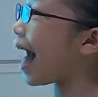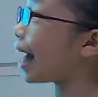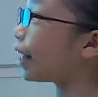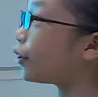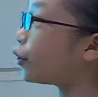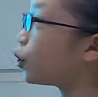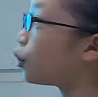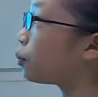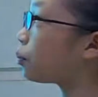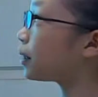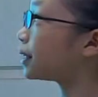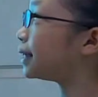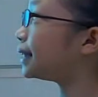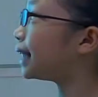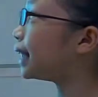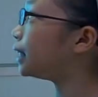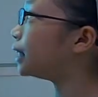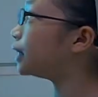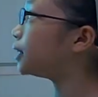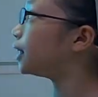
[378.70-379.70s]
annual
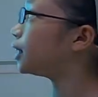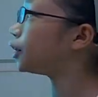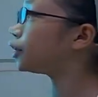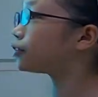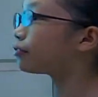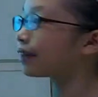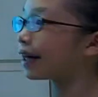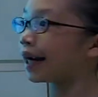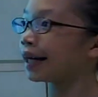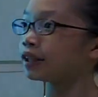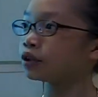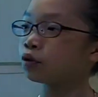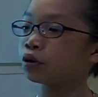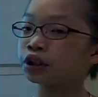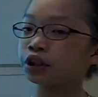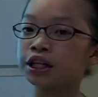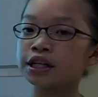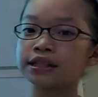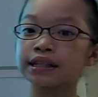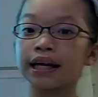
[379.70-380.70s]
percentage rate,
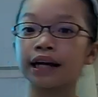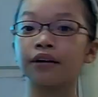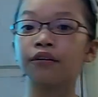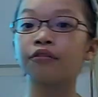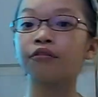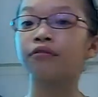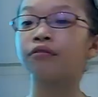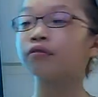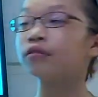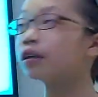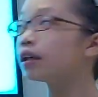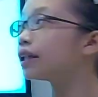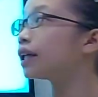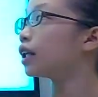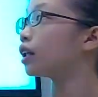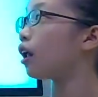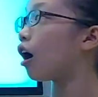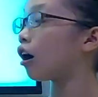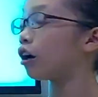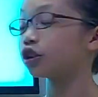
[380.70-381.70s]
which is a really
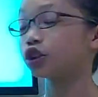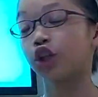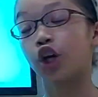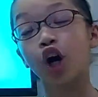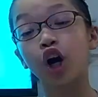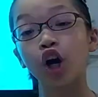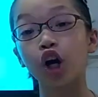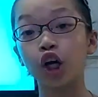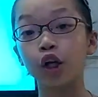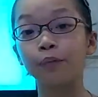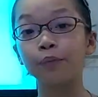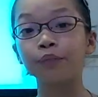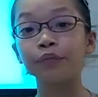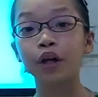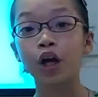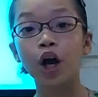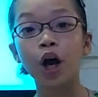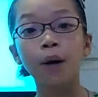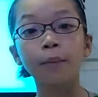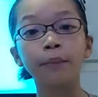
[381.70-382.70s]
long term,
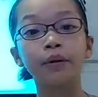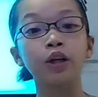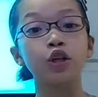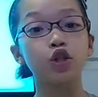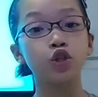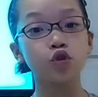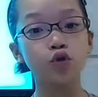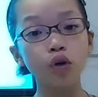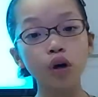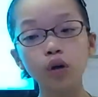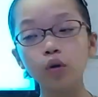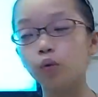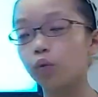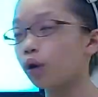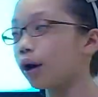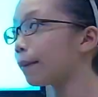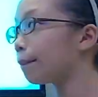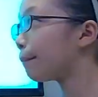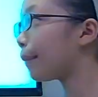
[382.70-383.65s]
but a short one